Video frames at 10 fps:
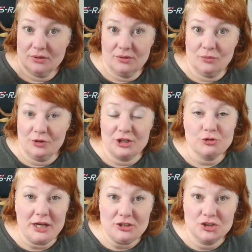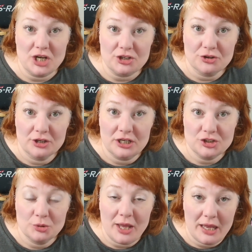where the transgender
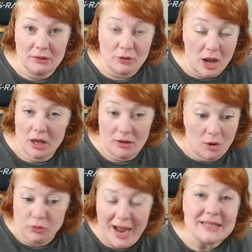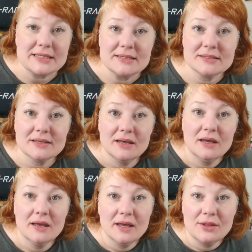issue arises.
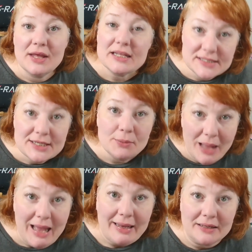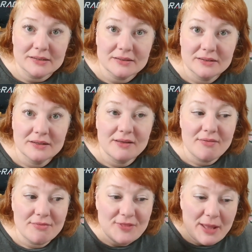It's their mind. They